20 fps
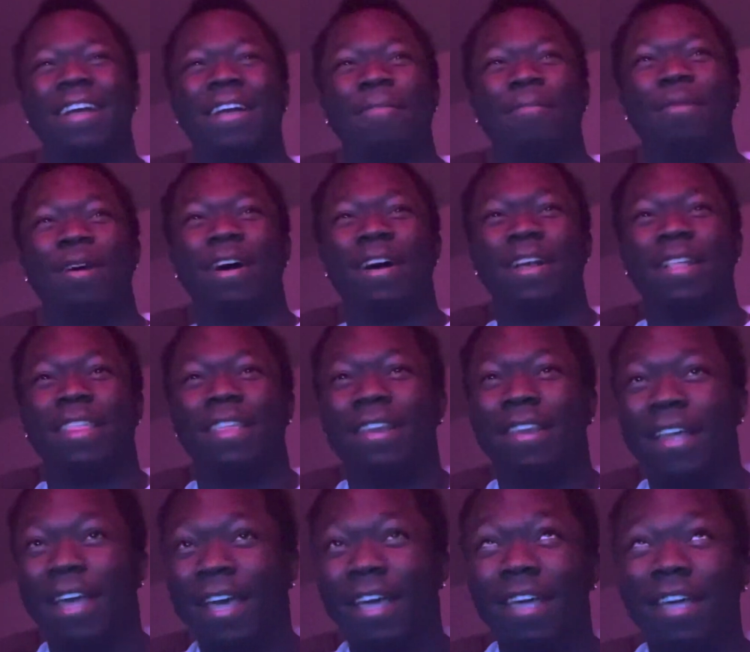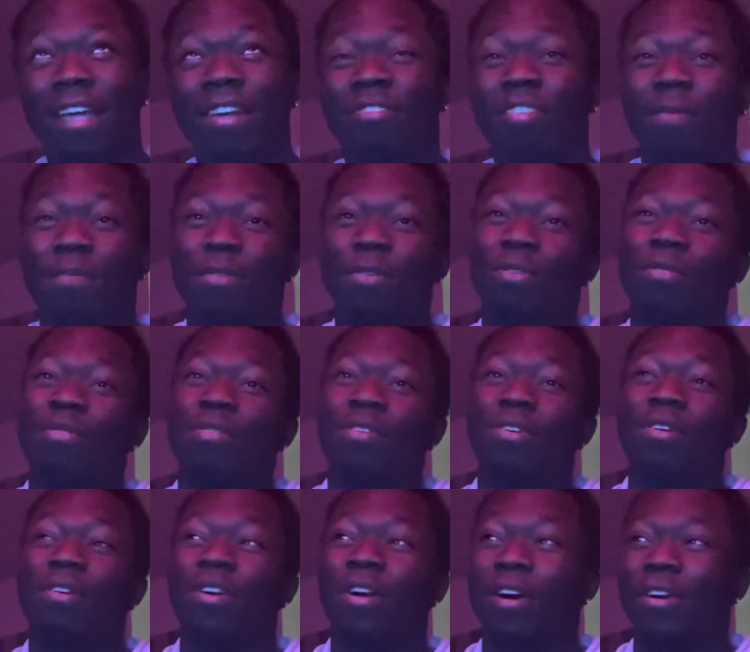But uh, today, he dropped a new
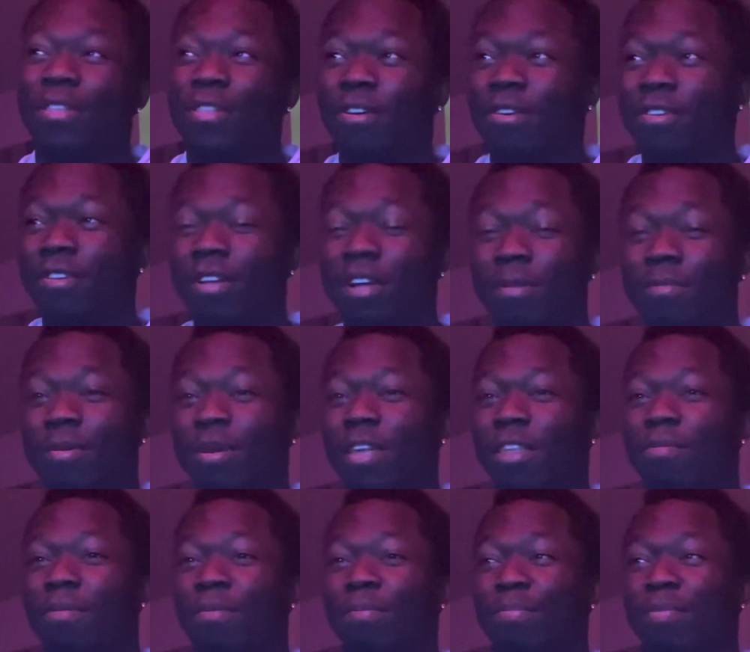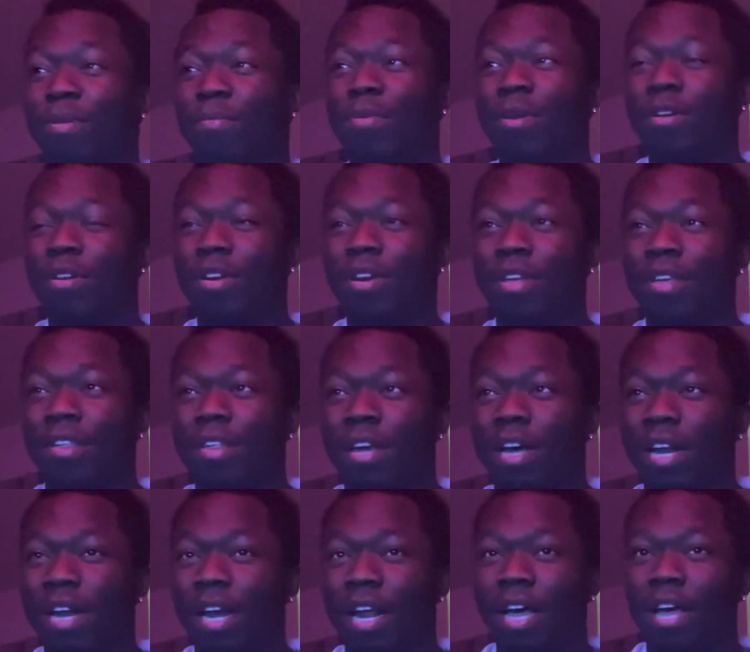song called "Turn It Up." He's been premiering this
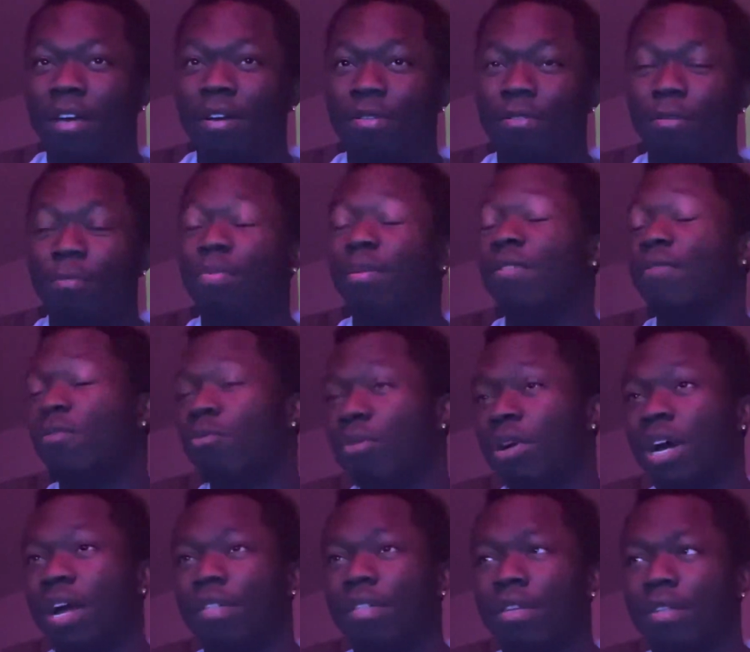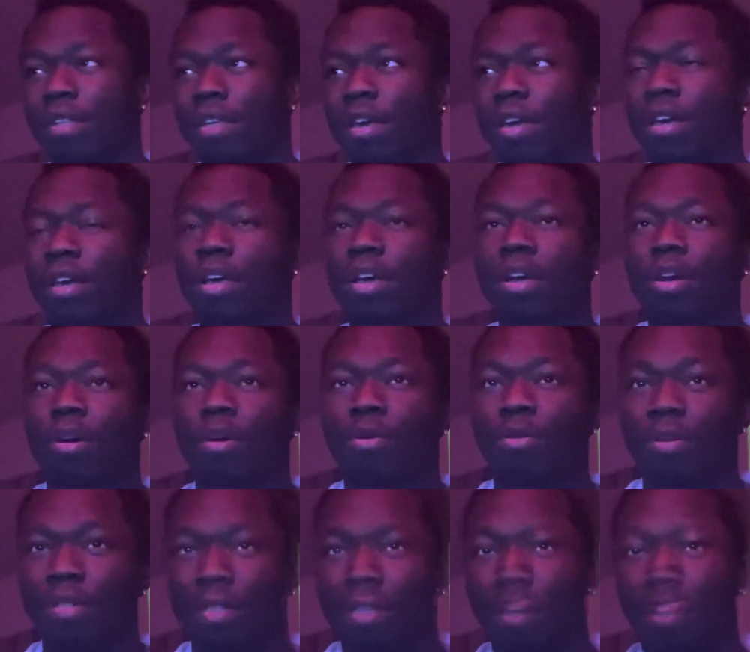a lot, or previewing, I should say,
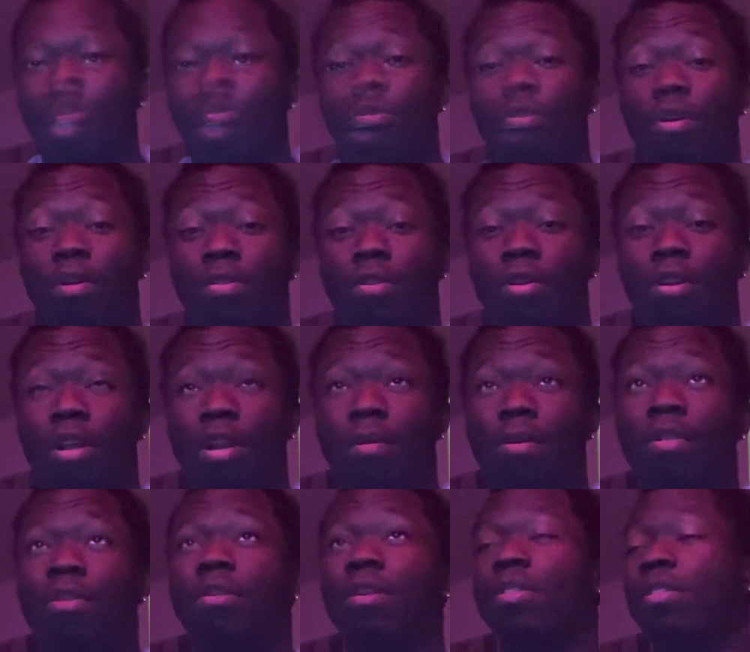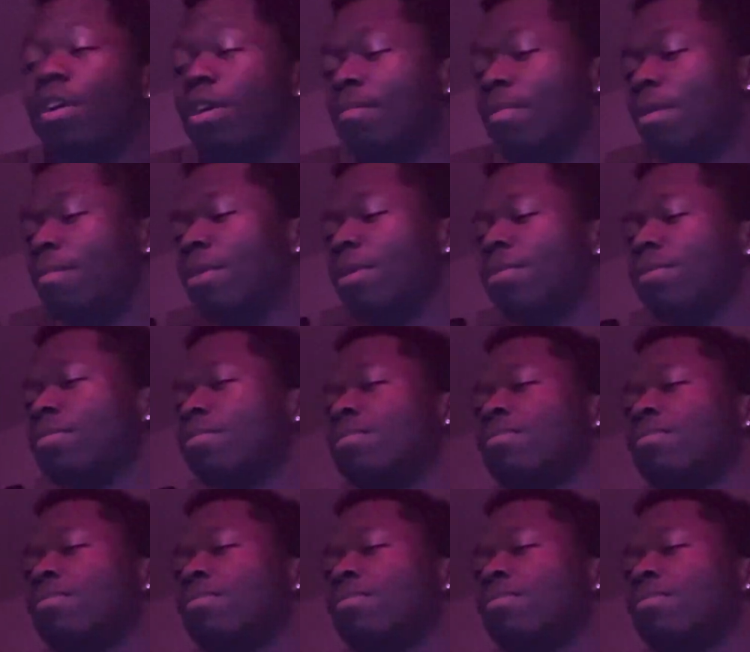on TikTok. New song "Turn It Up." Let's see what they're talking about, man.